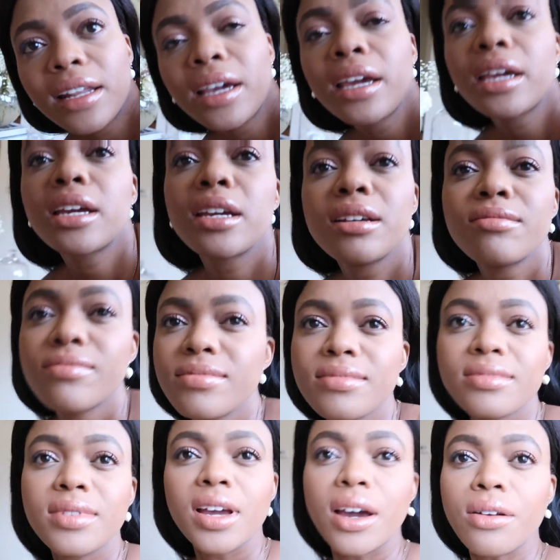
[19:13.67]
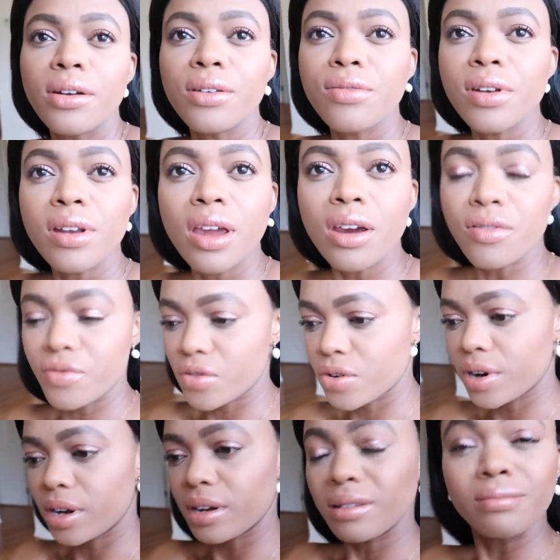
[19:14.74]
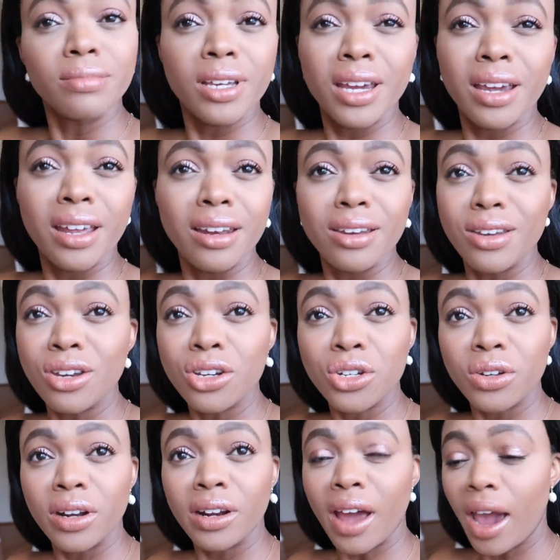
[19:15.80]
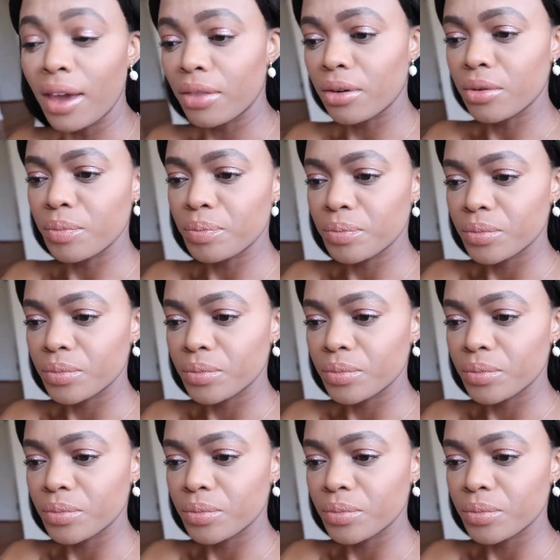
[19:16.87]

Like, I don't even care for it, and you shouldn't either.